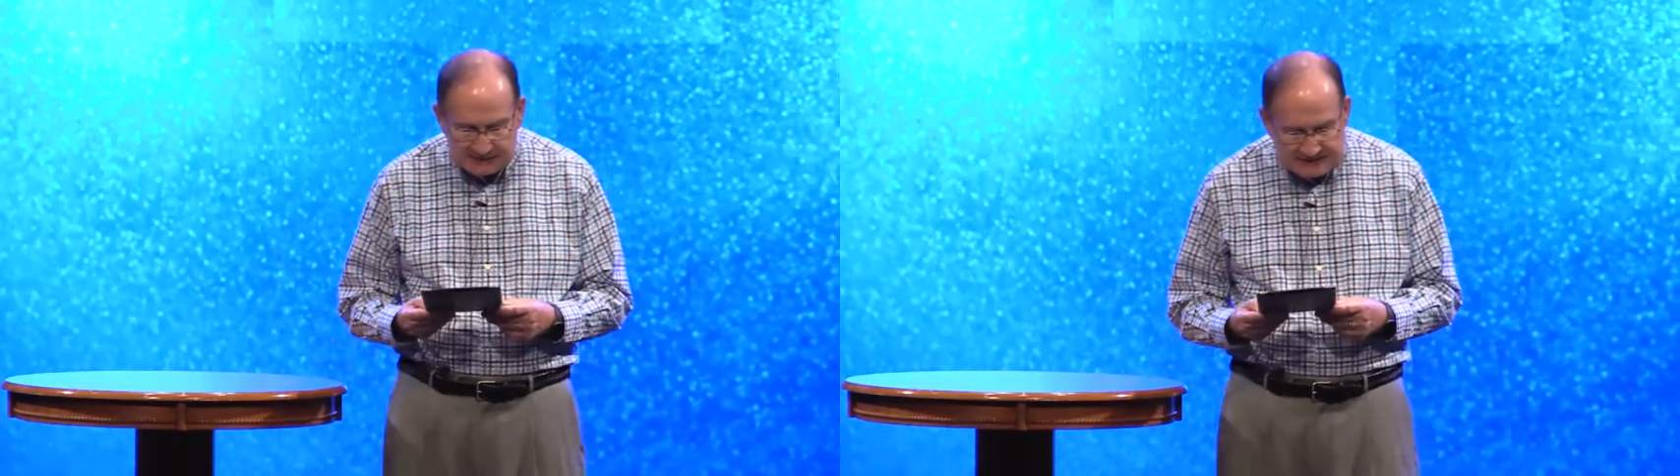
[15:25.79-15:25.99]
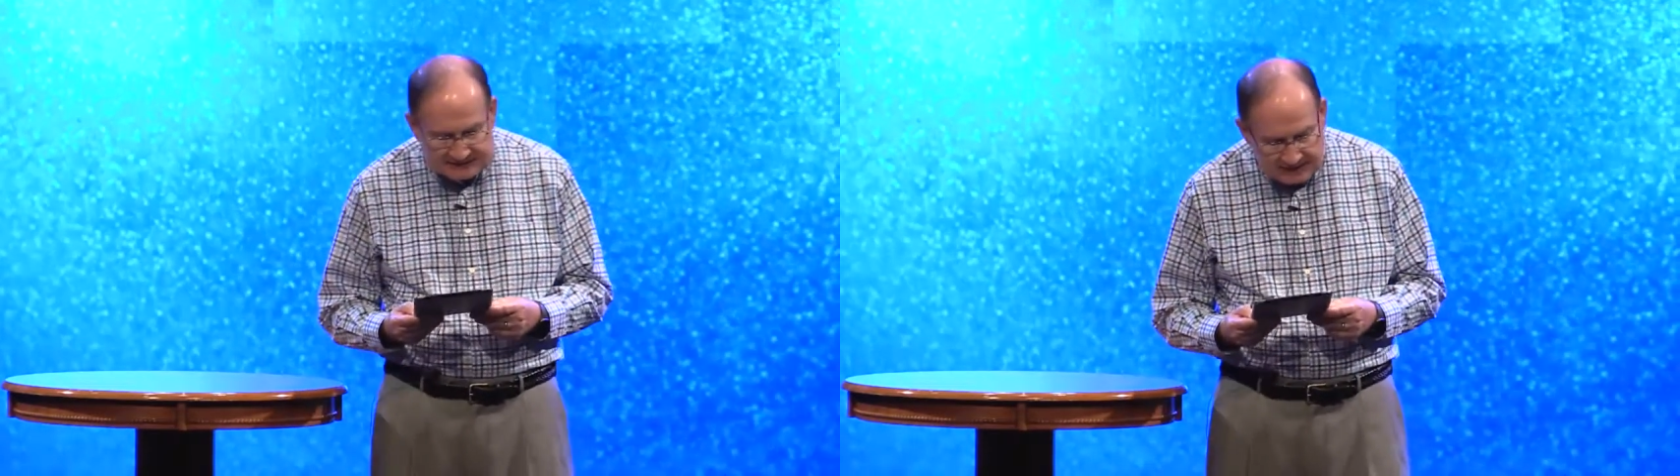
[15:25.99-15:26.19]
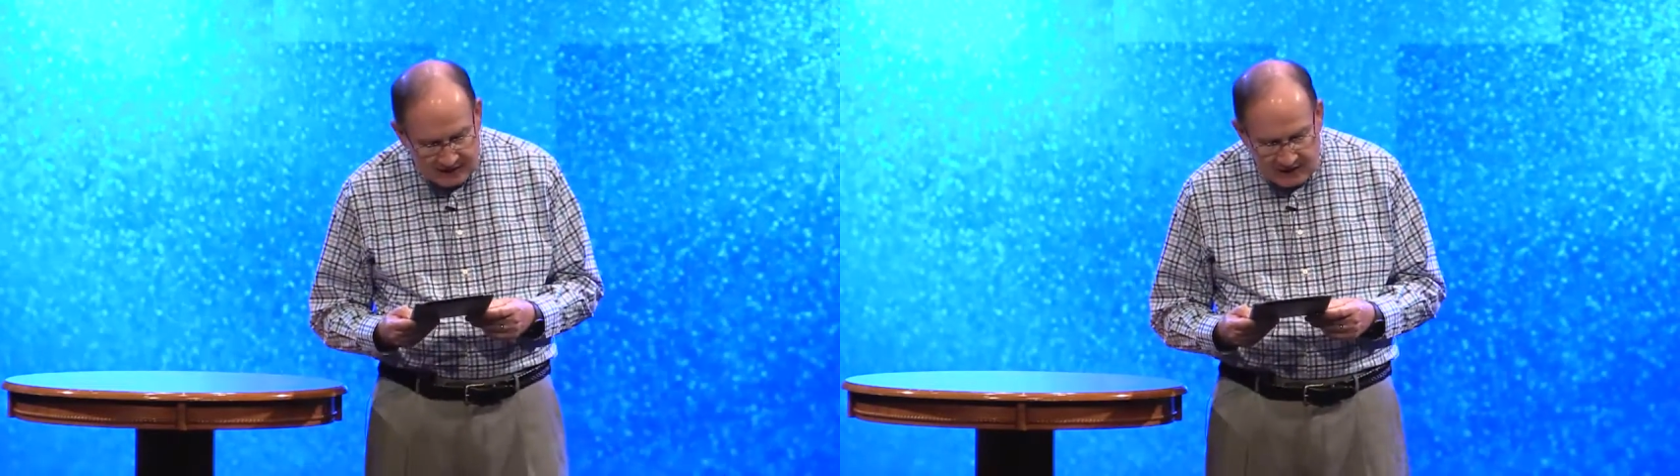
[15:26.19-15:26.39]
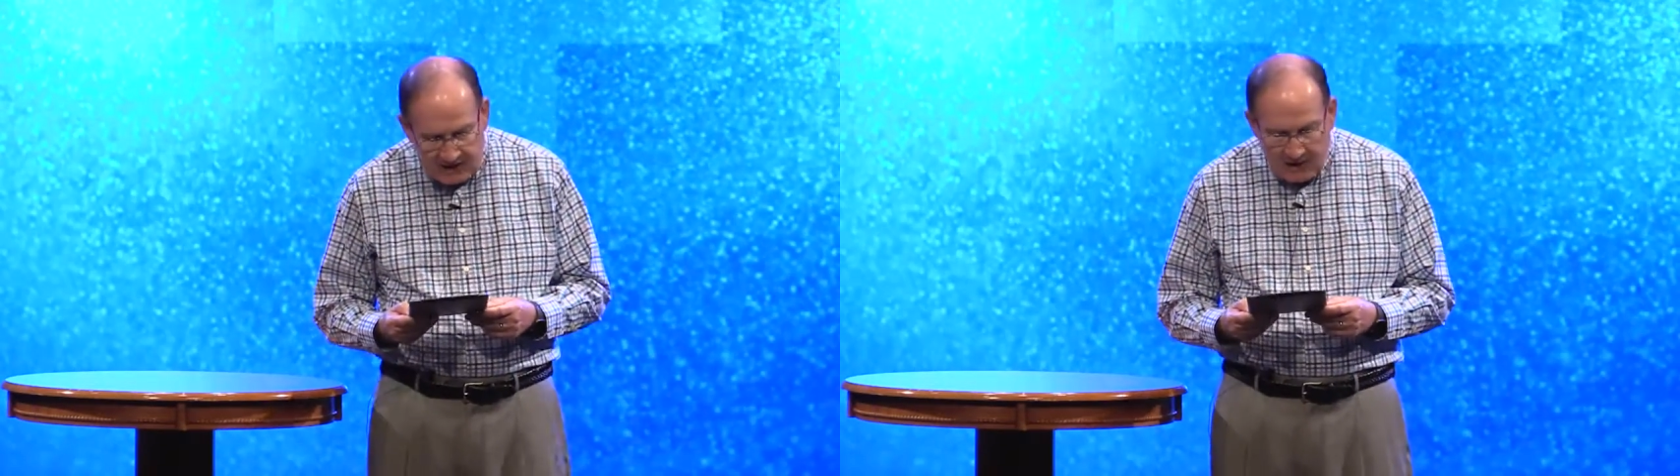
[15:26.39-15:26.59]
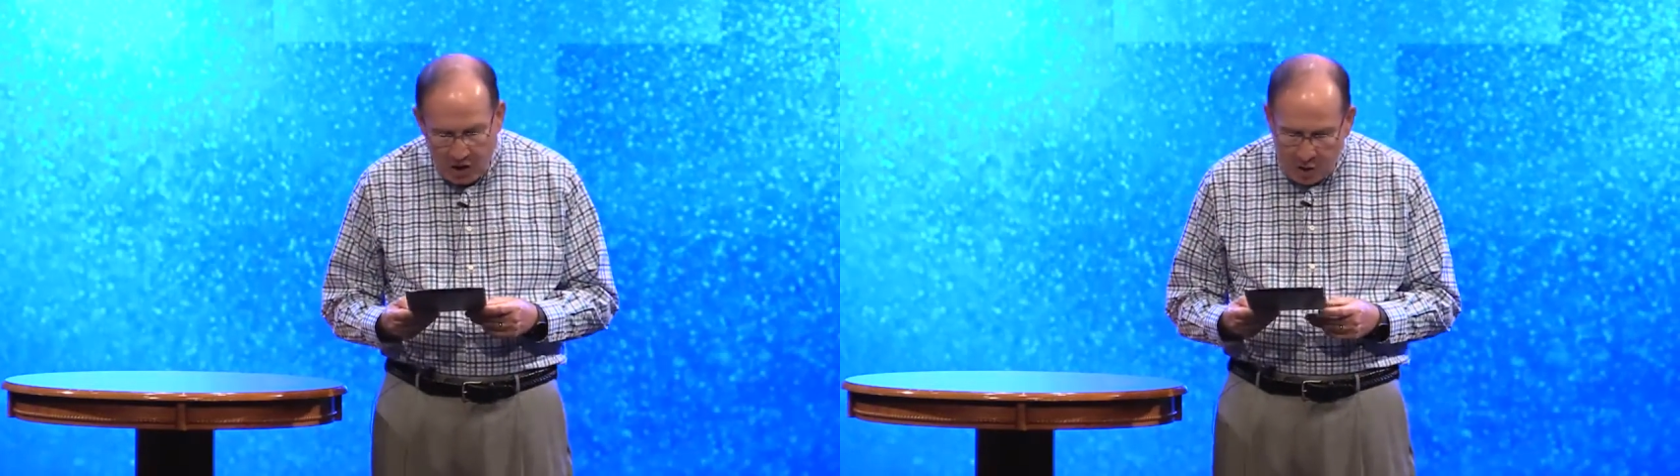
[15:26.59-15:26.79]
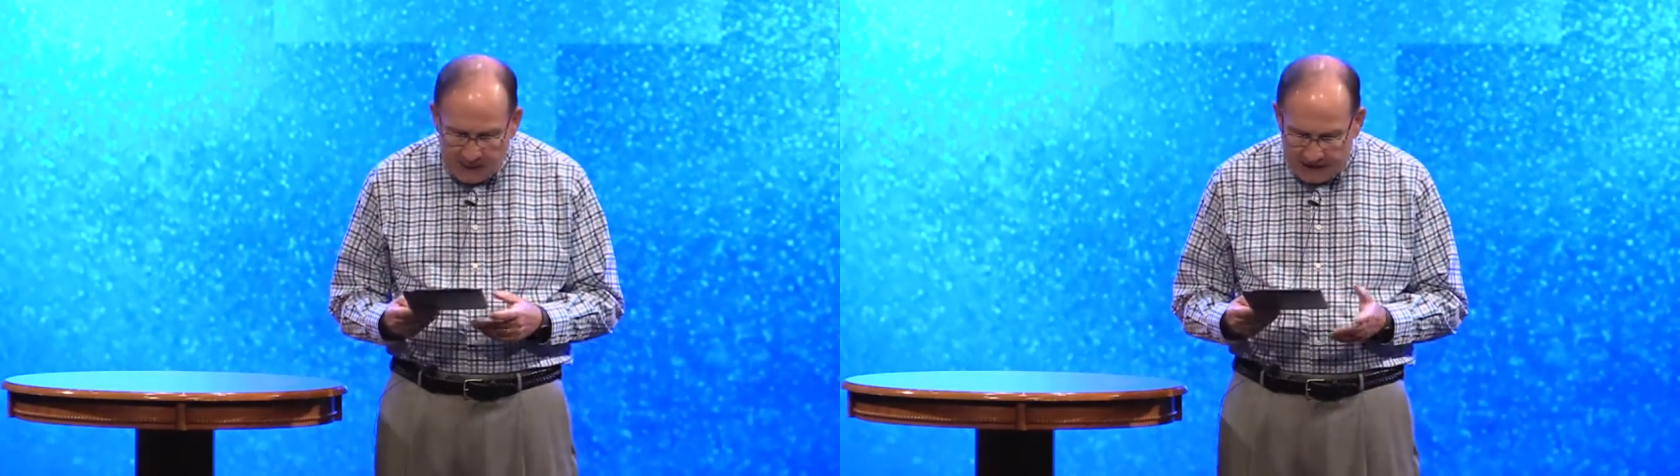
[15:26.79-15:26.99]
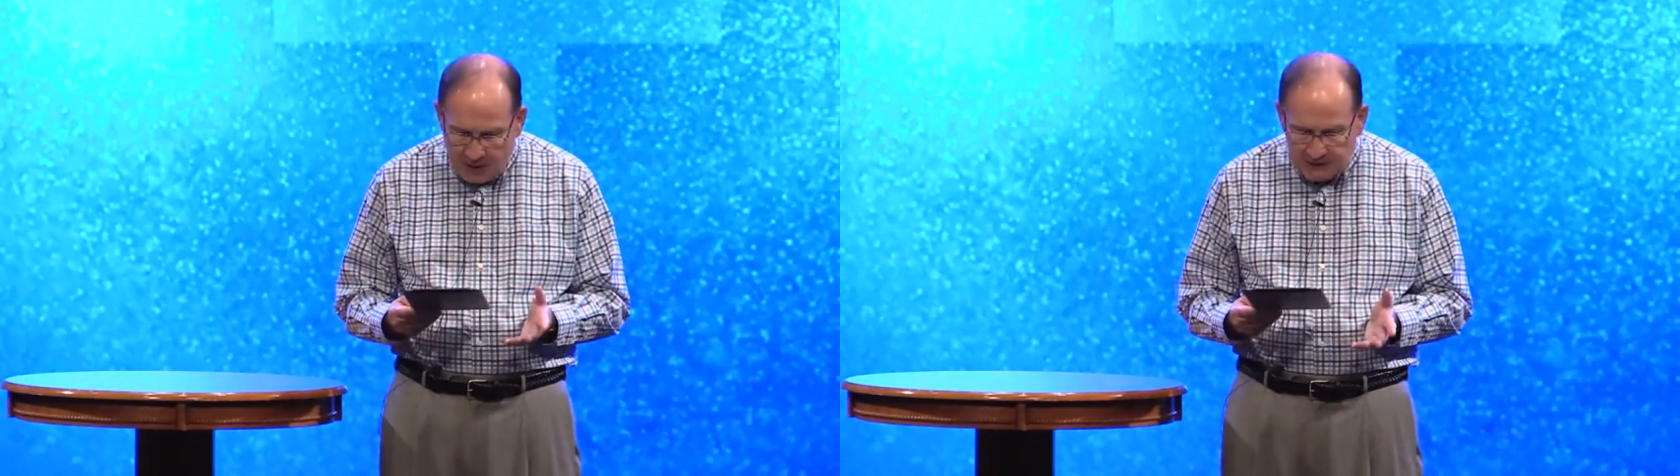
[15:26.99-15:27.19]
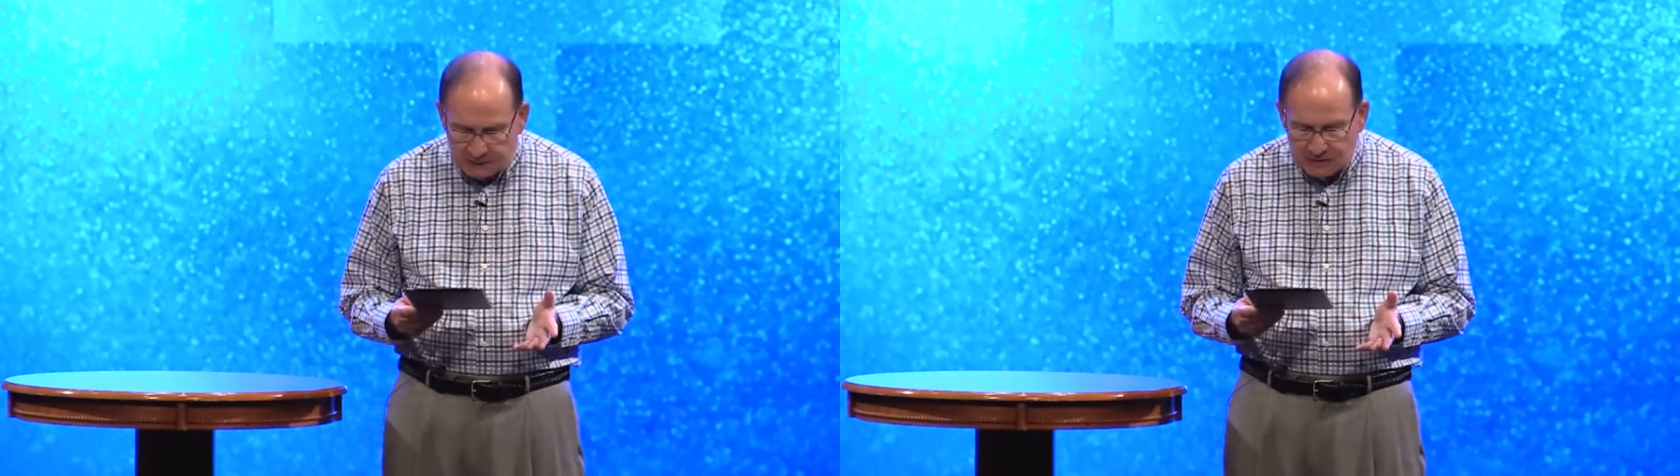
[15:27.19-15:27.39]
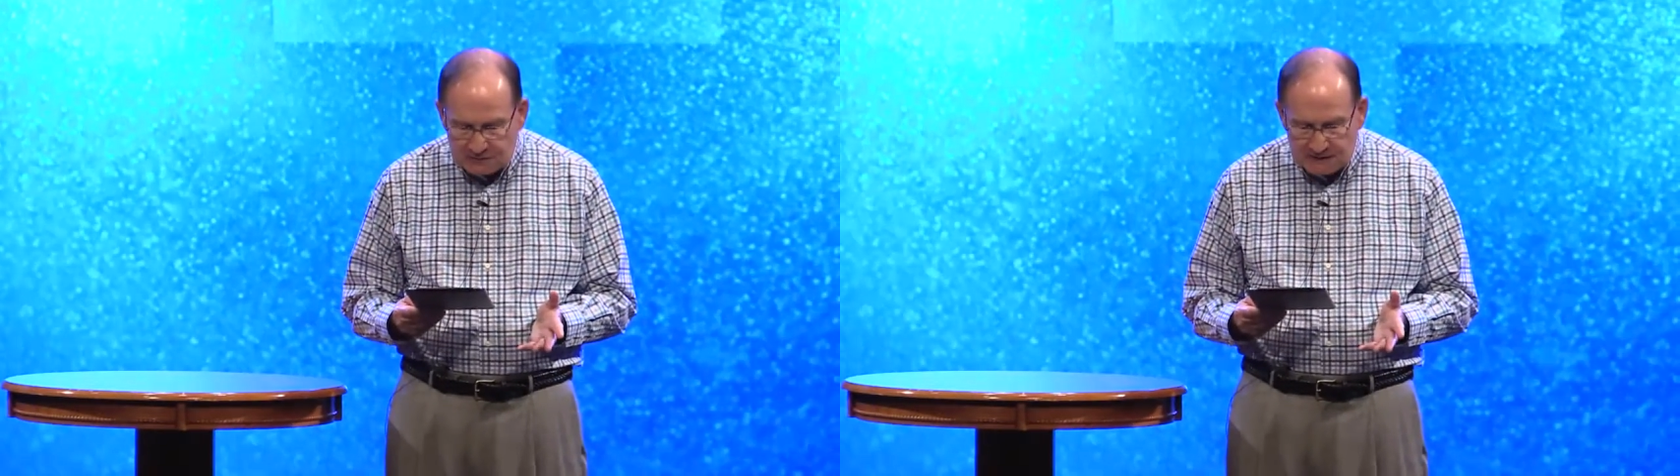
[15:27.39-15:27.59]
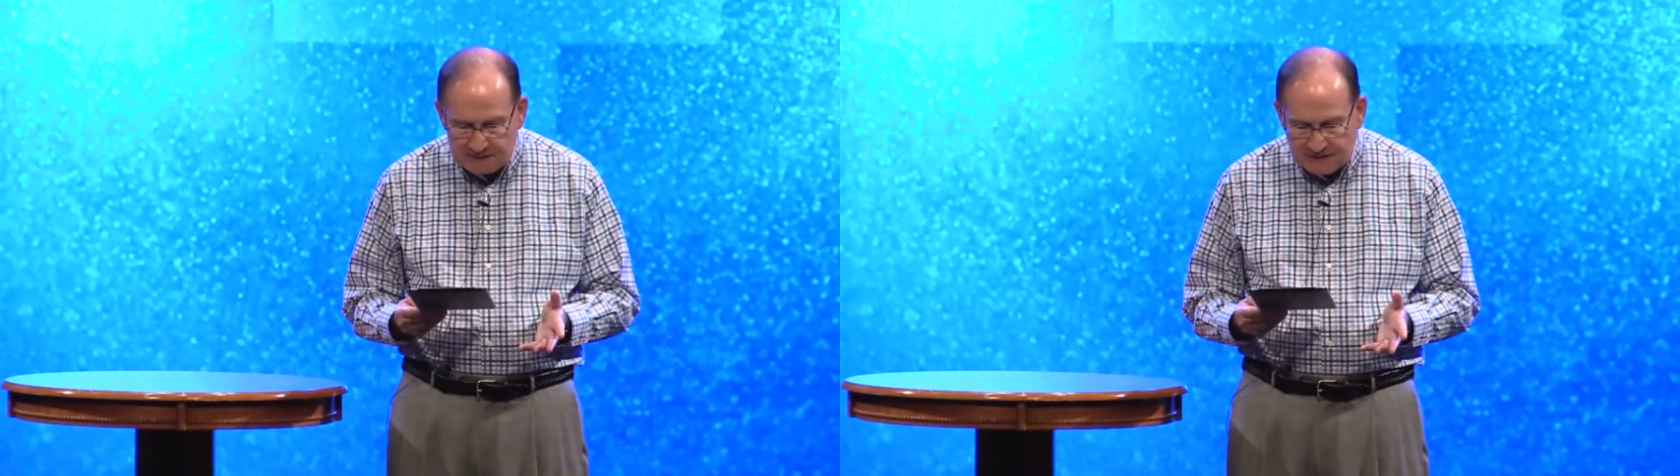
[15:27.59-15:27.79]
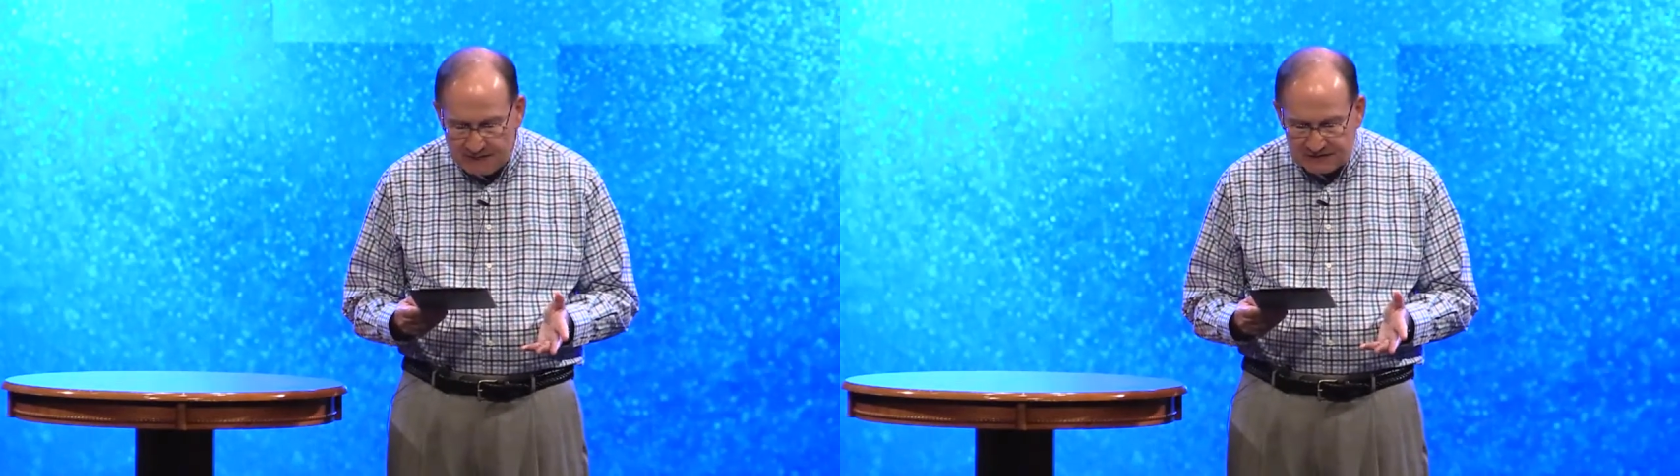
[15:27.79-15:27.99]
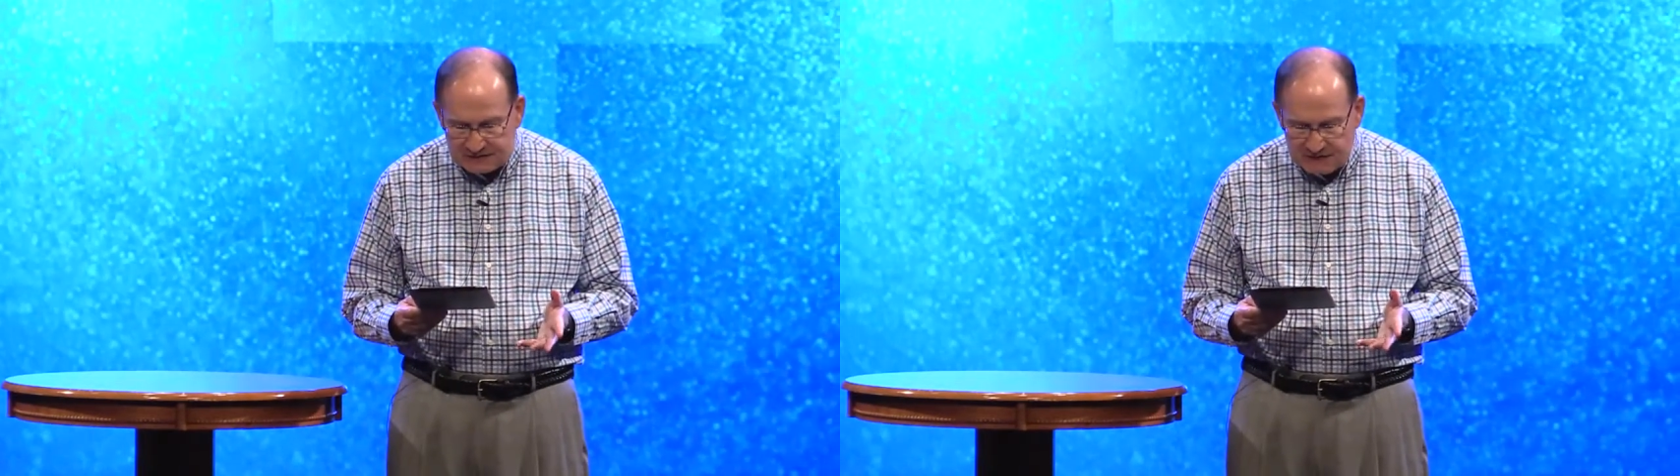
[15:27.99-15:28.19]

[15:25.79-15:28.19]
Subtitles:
He said he always wanted to be famous